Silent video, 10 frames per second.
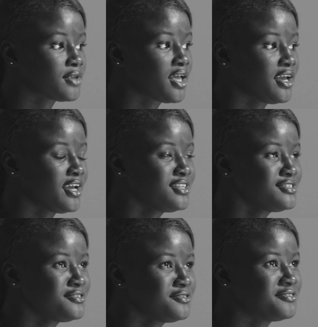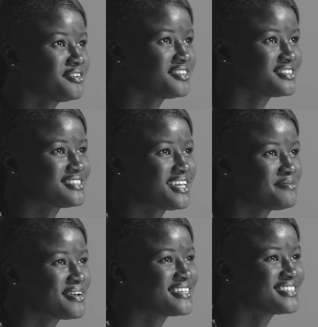it doesn't feel the same
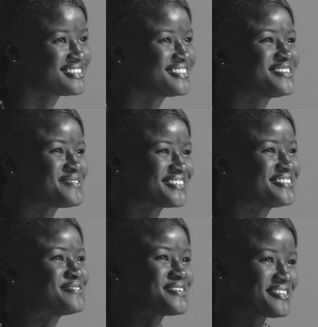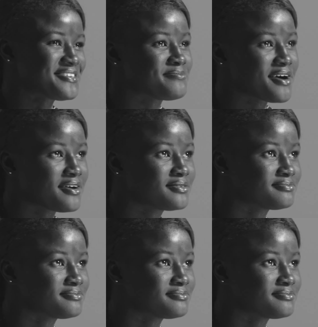as you know when you're with your mom.